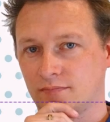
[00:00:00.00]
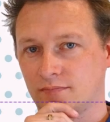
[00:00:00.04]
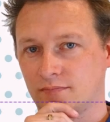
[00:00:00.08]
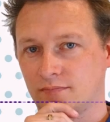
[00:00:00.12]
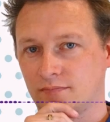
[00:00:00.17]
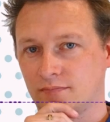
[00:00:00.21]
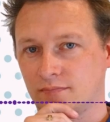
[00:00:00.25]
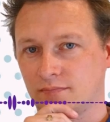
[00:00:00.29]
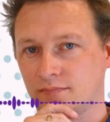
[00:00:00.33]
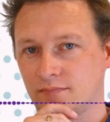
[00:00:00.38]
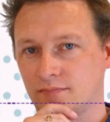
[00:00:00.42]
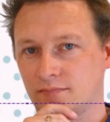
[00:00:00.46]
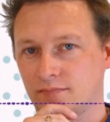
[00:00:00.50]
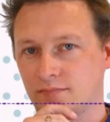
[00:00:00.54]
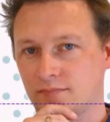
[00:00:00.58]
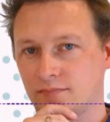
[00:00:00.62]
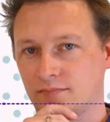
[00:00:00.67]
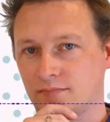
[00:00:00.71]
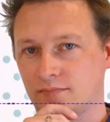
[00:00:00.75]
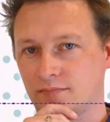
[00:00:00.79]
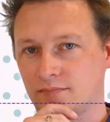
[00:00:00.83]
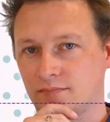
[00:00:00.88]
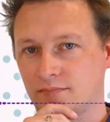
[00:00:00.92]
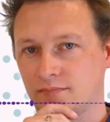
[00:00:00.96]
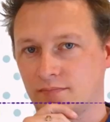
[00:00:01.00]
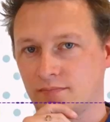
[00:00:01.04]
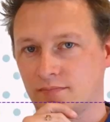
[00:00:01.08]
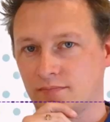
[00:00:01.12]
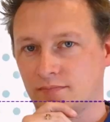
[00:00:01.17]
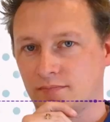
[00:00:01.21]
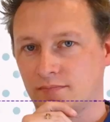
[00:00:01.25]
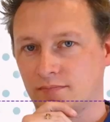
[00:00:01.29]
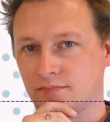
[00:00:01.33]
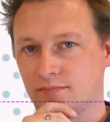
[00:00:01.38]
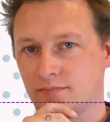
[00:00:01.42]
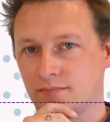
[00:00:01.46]
So every time they
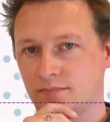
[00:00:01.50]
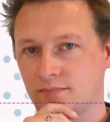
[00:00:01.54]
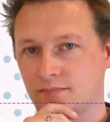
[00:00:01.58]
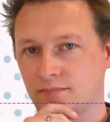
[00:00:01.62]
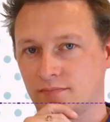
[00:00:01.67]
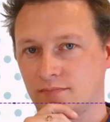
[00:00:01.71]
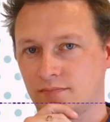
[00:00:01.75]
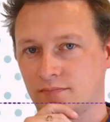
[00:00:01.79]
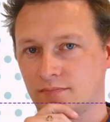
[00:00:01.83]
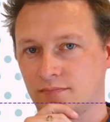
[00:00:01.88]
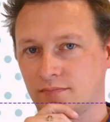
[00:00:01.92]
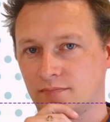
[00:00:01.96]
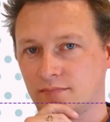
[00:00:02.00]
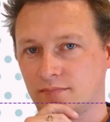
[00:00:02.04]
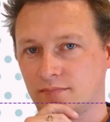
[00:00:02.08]
leave,